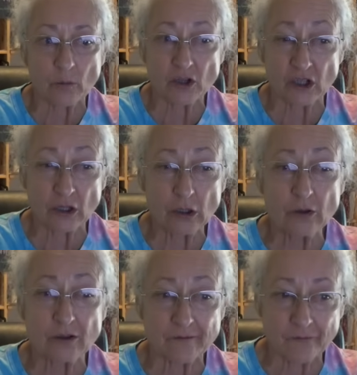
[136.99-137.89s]
which
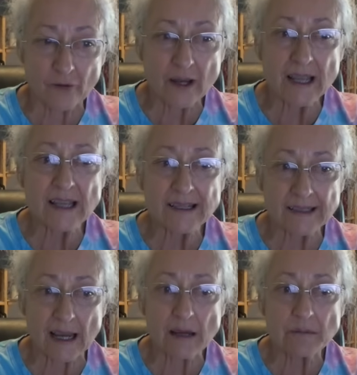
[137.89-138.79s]
includes free
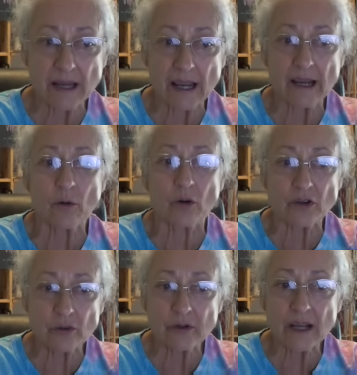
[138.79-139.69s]
same-day or
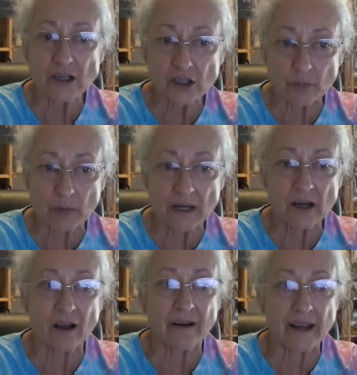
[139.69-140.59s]
two-day shipping
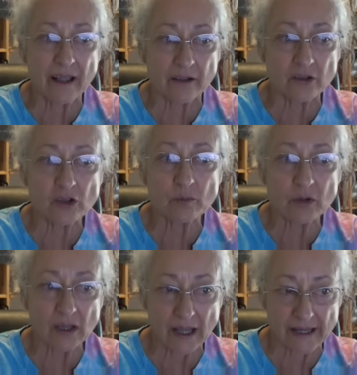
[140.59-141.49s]
on
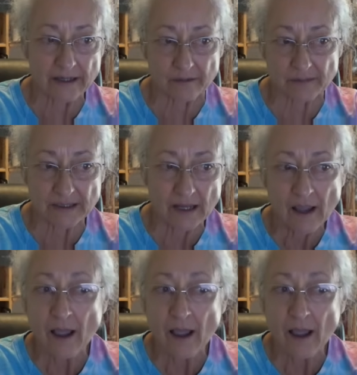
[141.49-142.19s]
eligible items.